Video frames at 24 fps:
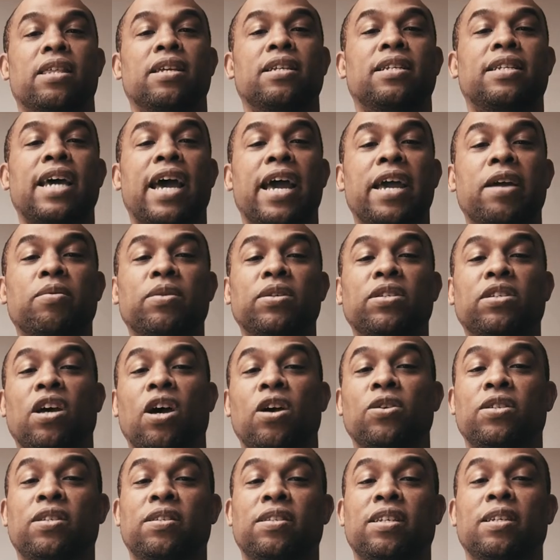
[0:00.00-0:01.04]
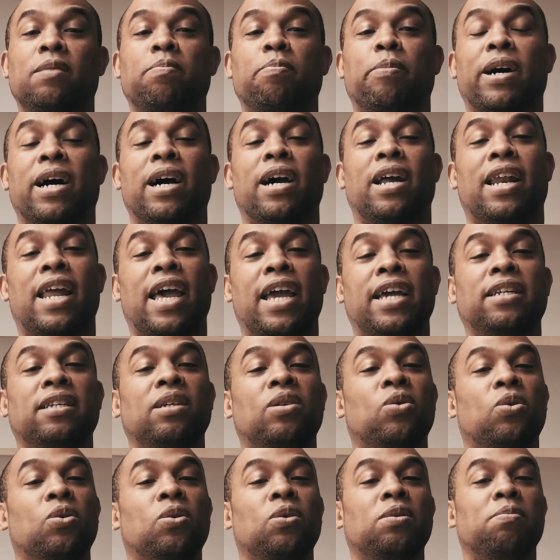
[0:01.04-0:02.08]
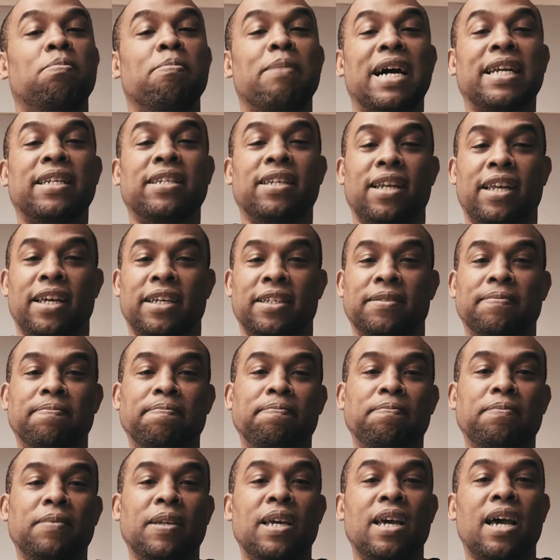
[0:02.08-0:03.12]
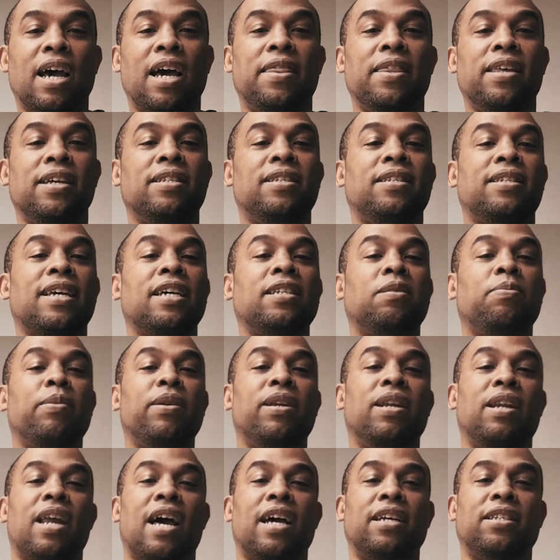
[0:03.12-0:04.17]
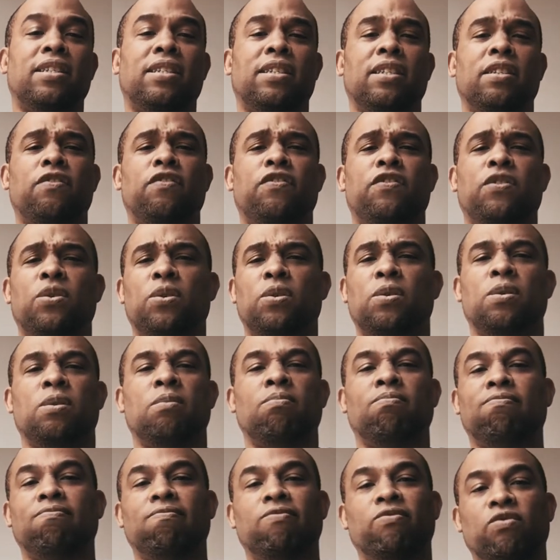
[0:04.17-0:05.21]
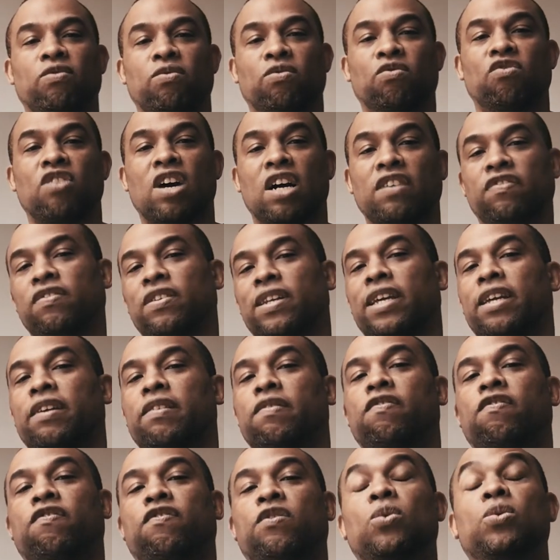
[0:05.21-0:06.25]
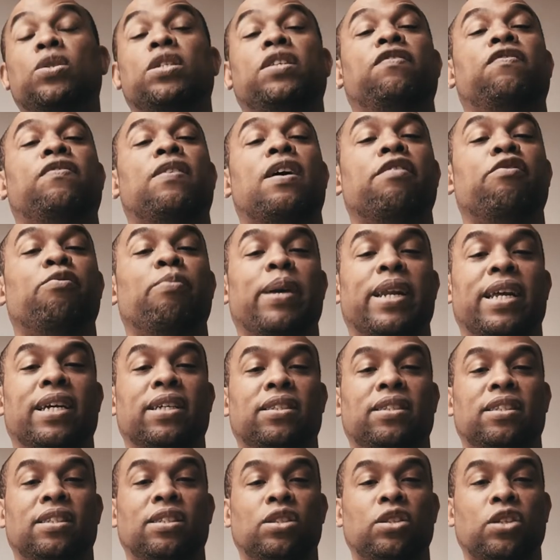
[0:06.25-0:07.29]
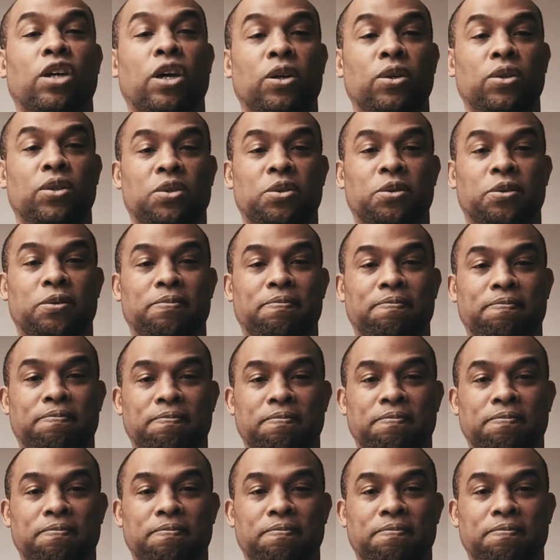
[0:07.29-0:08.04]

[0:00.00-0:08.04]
The day was hosted by a lady called Madeline, and the assessment lasted for roughly 45 minutes in total.